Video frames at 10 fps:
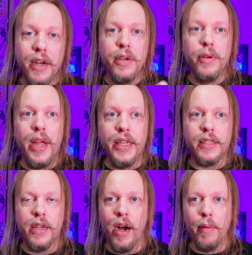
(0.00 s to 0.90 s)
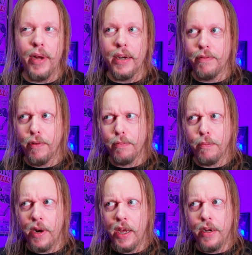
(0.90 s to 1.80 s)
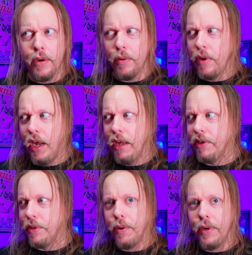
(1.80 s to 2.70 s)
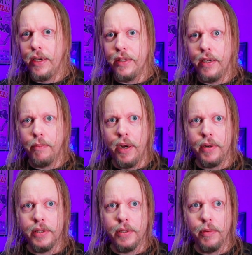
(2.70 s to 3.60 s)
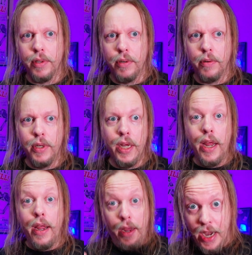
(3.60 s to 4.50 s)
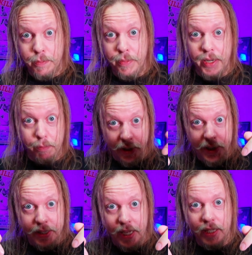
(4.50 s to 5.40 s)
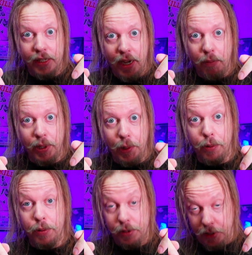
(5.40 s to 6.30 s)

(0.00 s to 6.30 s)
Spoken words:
a new Ace Combat from what I know. I haven't heard anything about it, so you know, if there has been, please tell it down below because